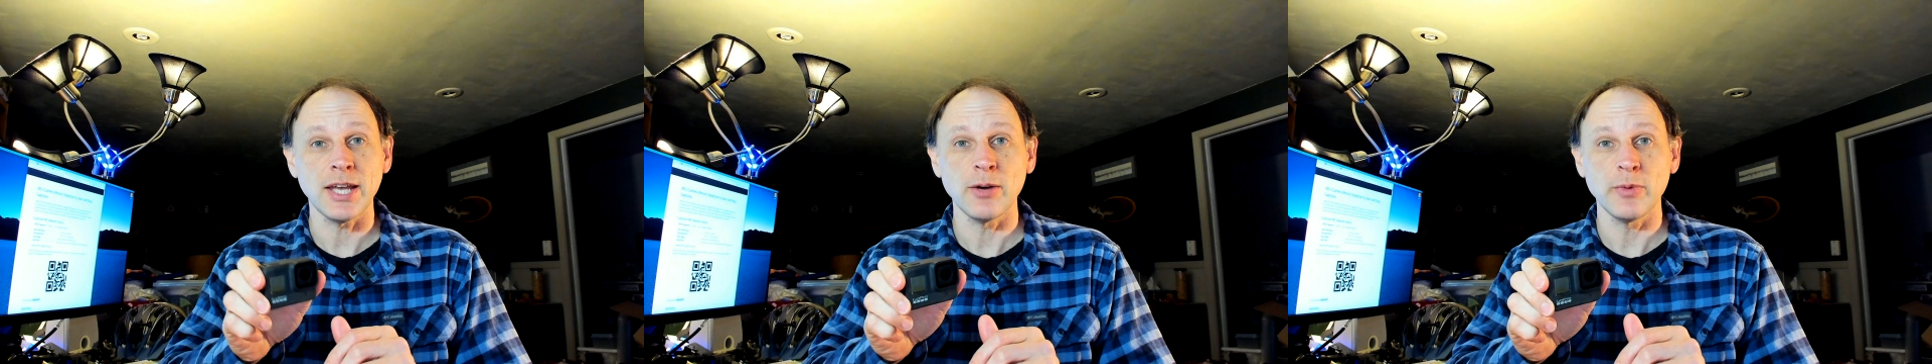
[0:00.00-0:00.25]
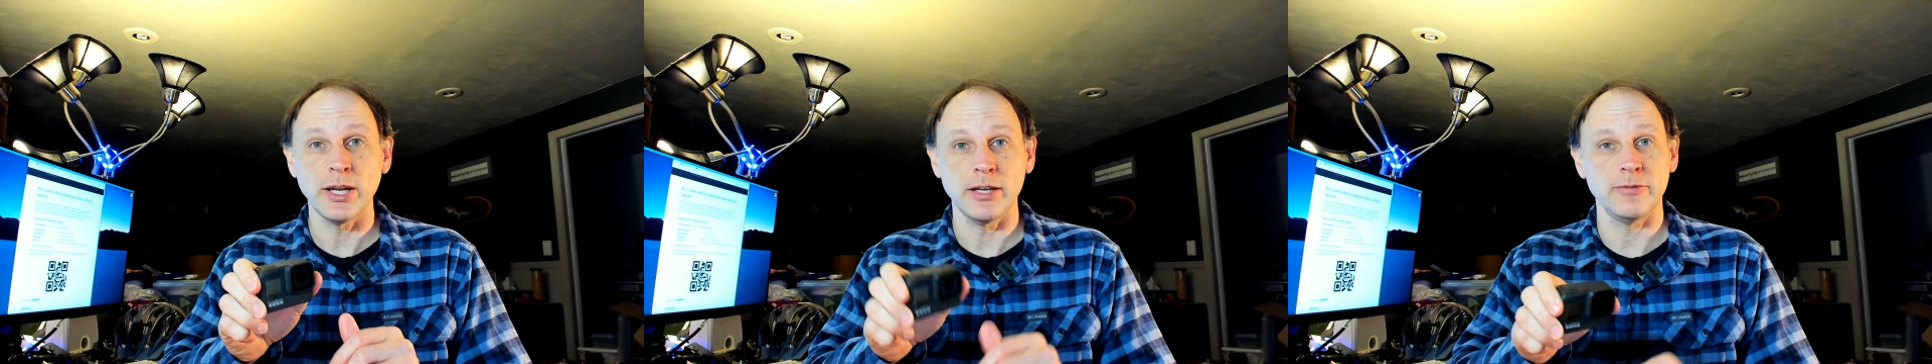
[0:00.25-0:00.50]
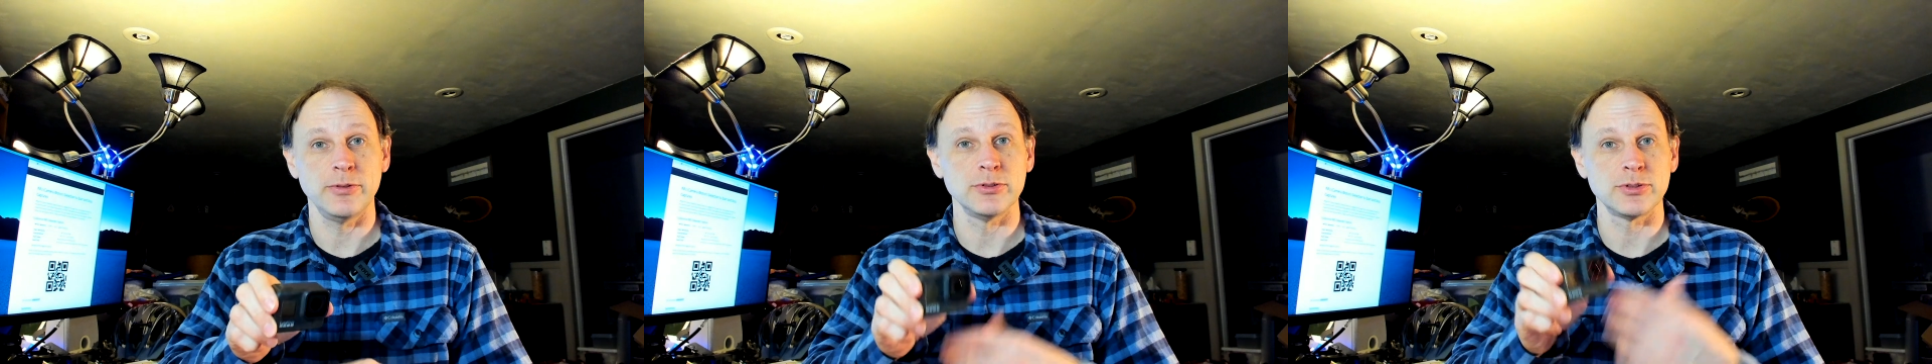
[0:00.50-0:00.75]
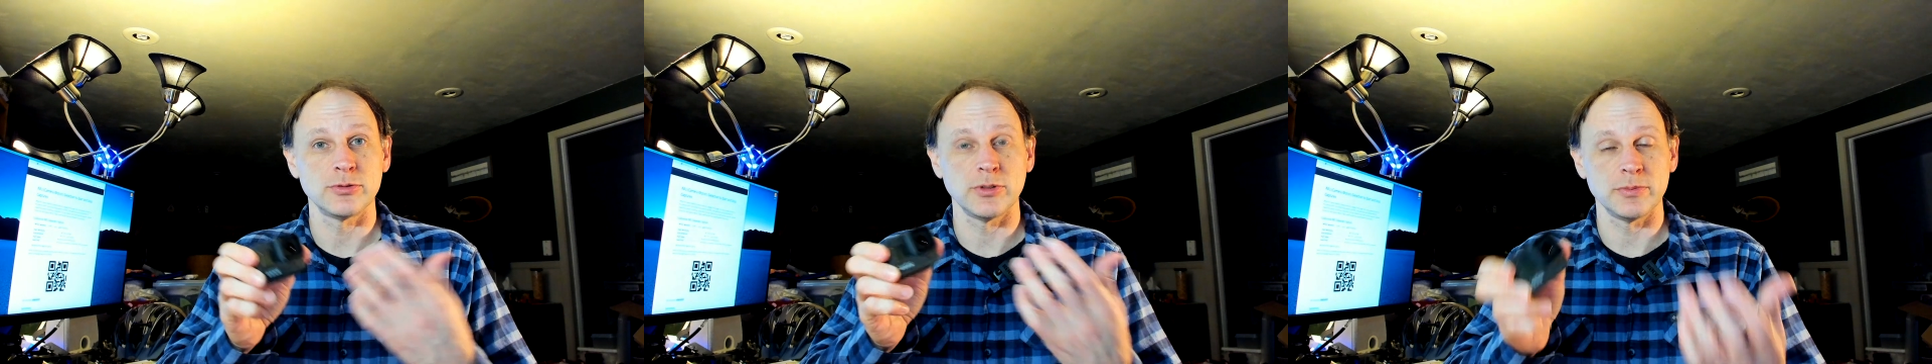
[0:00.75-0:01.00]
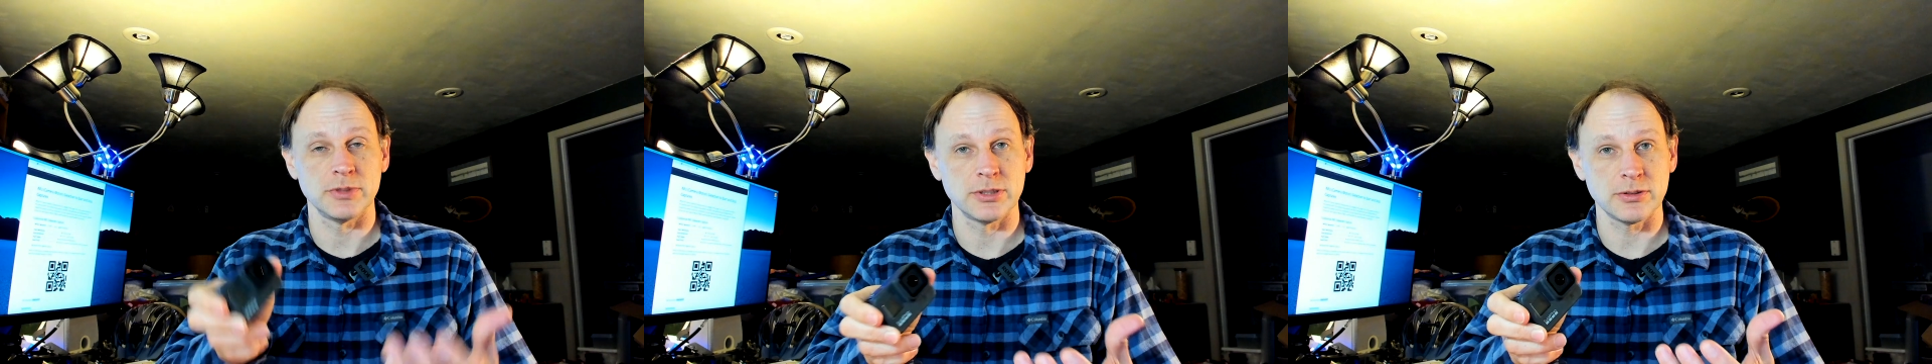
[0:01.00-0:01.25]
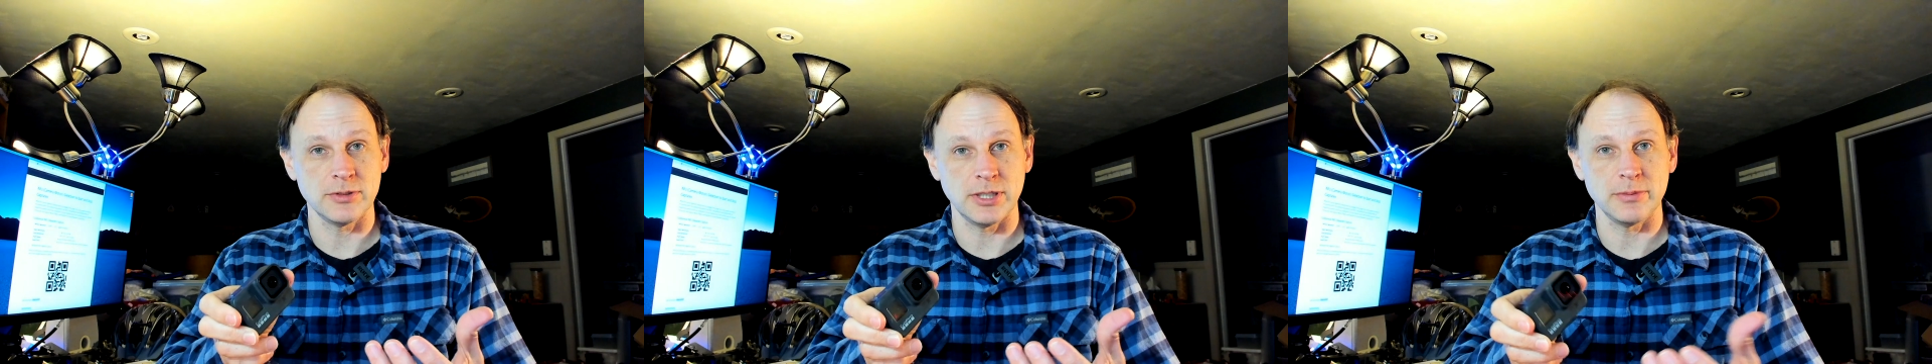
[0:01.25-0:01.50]
way, if you screw up the
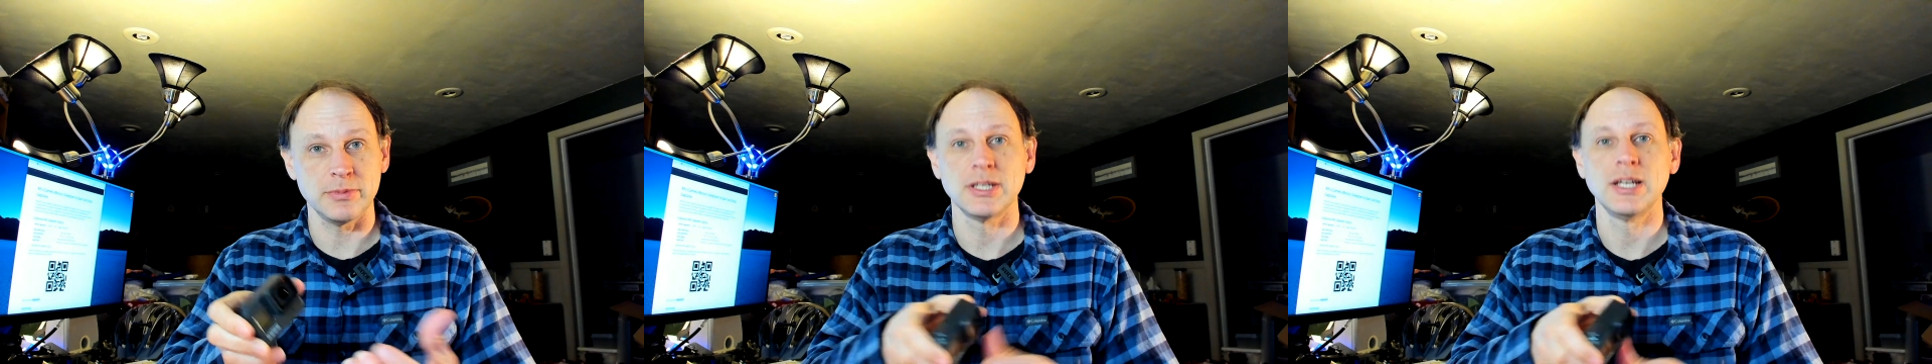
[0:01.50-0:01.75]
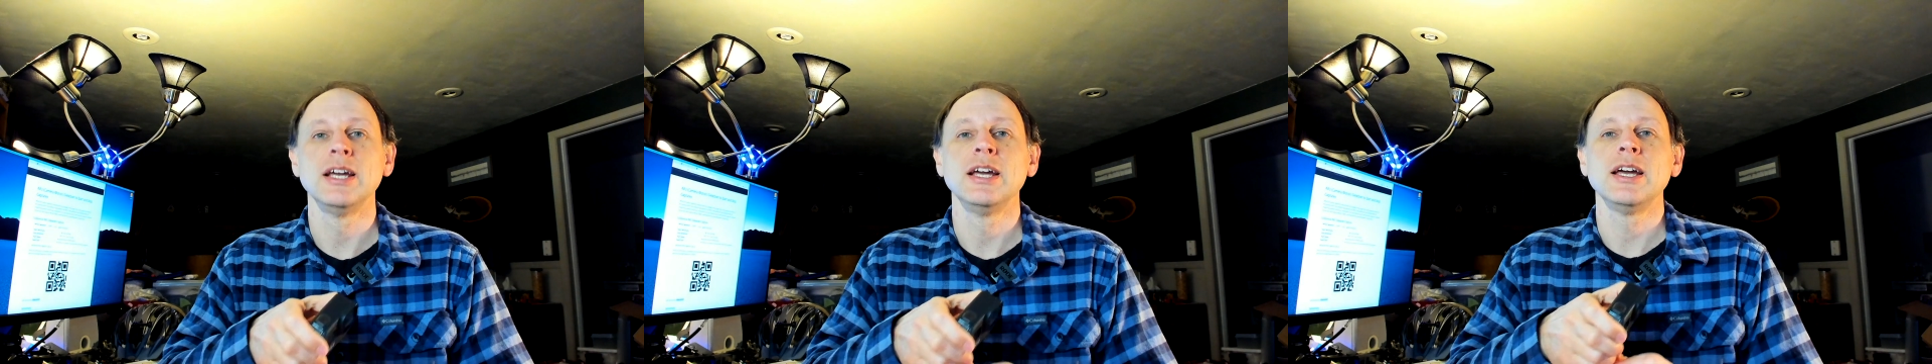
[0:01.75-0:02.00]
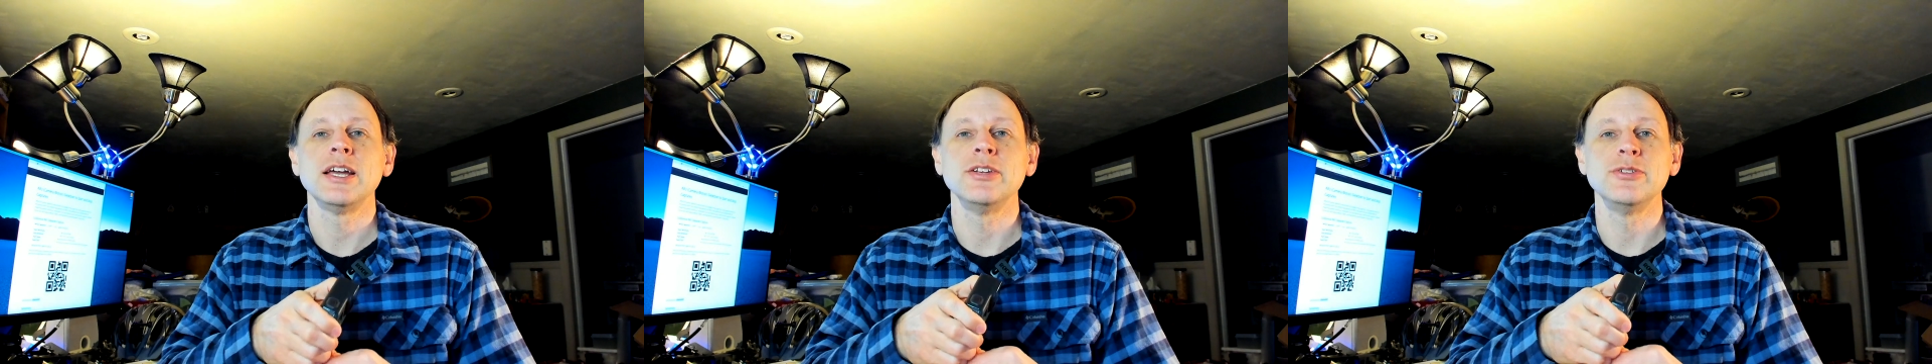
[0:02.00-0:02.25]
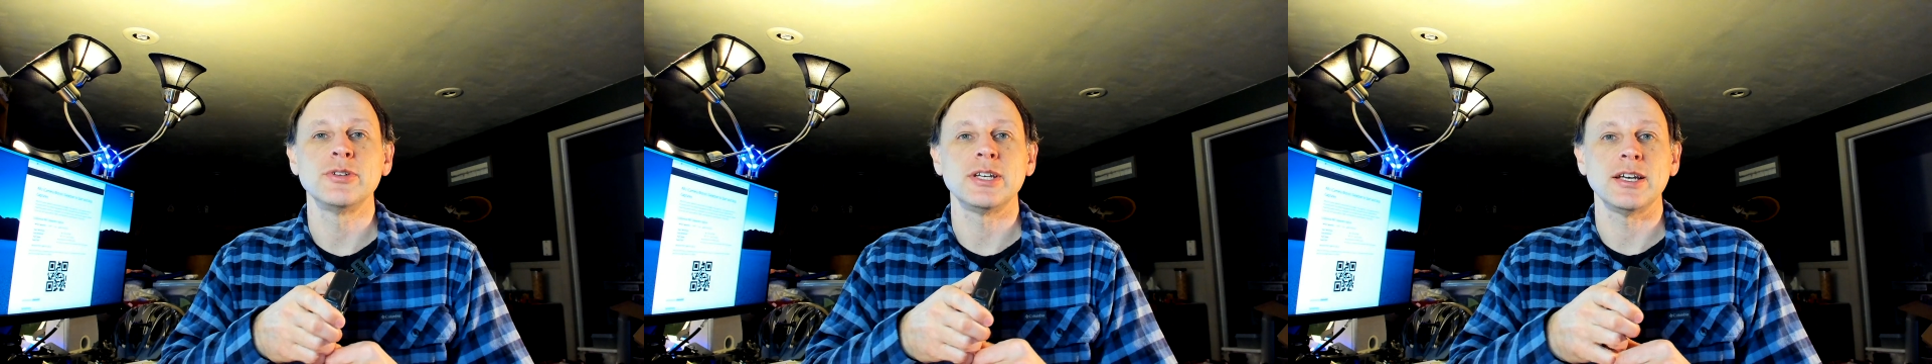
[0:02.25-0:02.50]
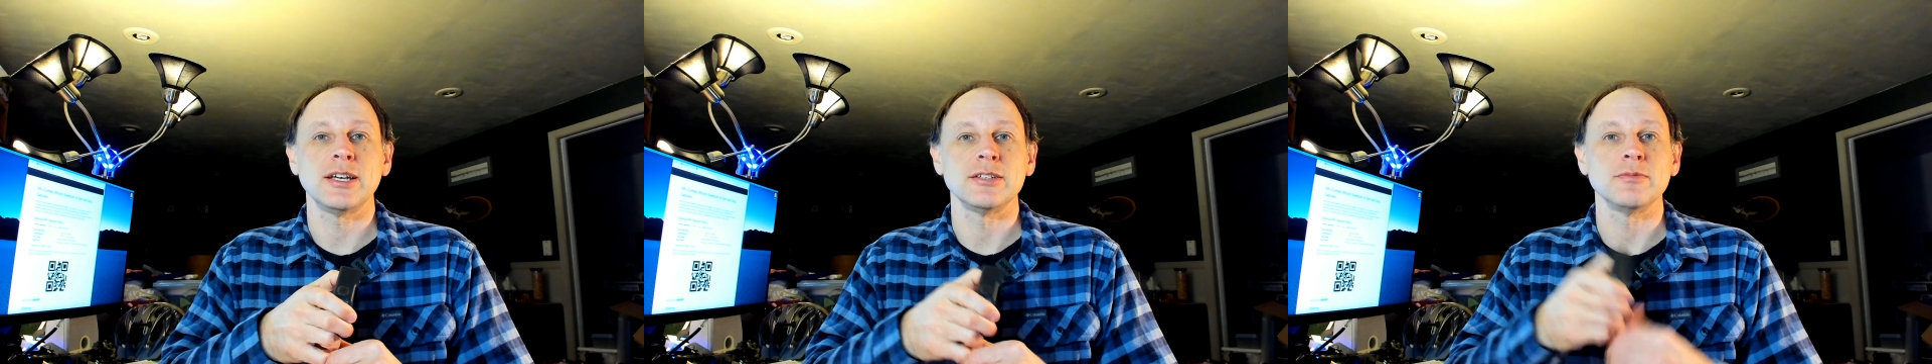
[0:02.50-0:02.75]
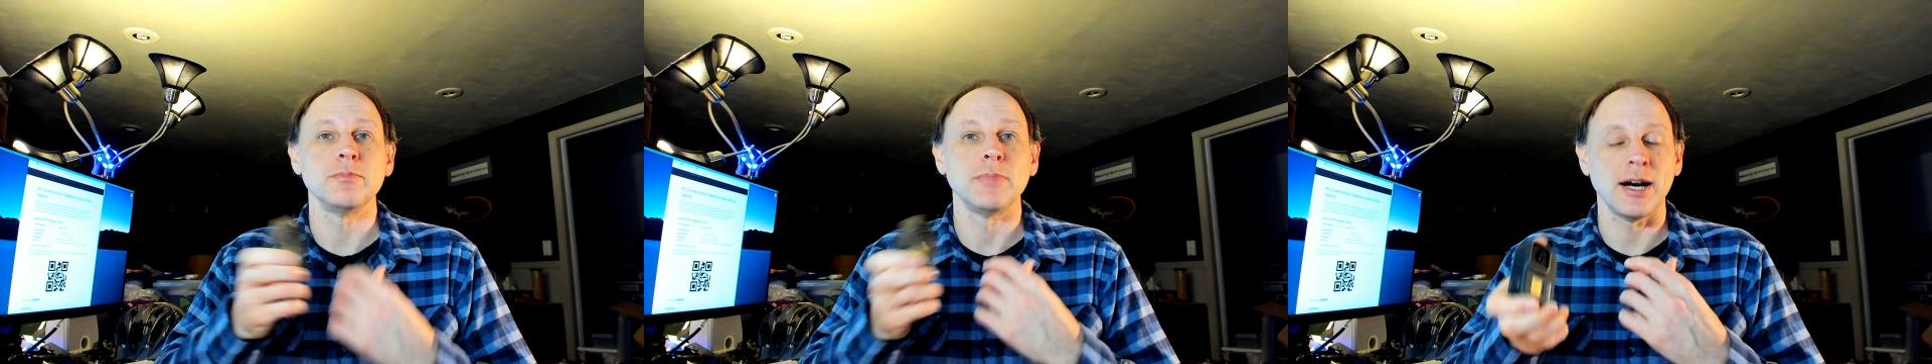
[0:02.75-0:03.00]
script, you
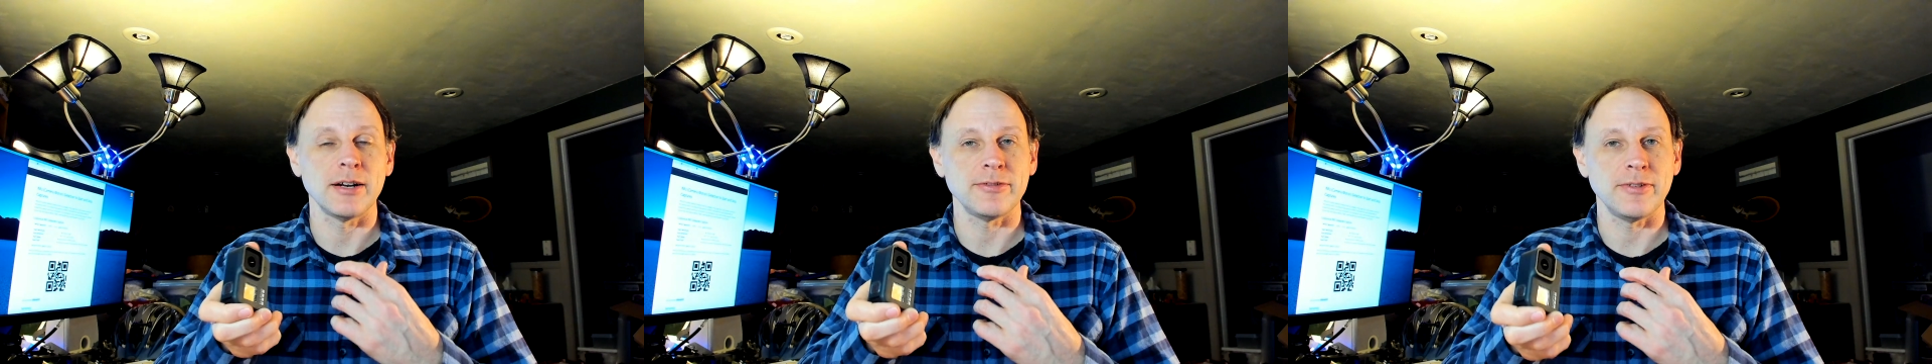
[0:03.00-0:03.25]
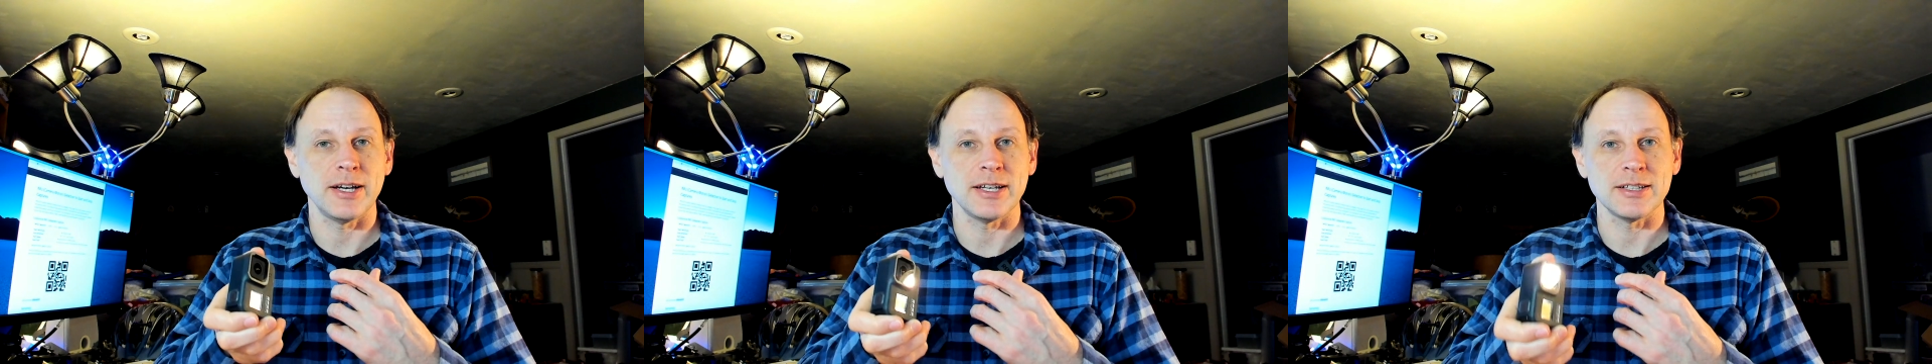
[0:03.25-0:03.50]
can modify it